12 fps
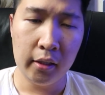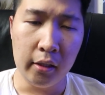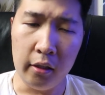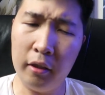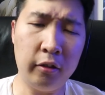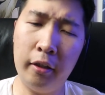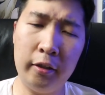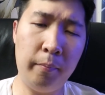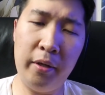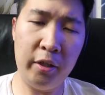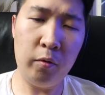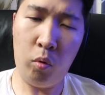It also doesn't
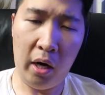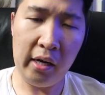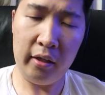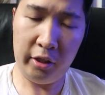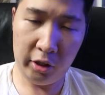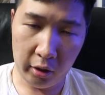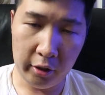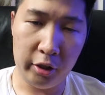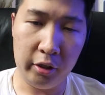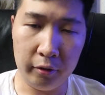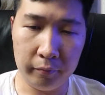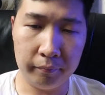mention wireless
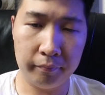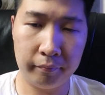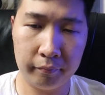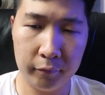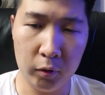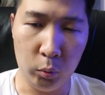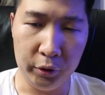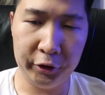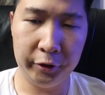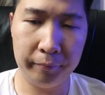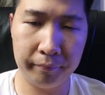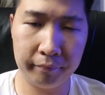charging,
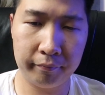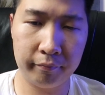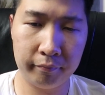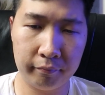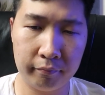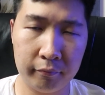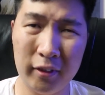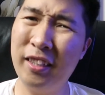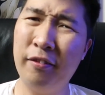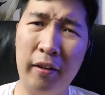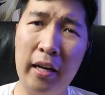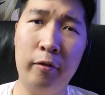which
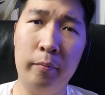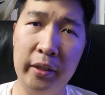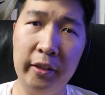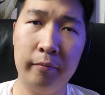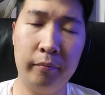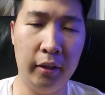that's fine with me.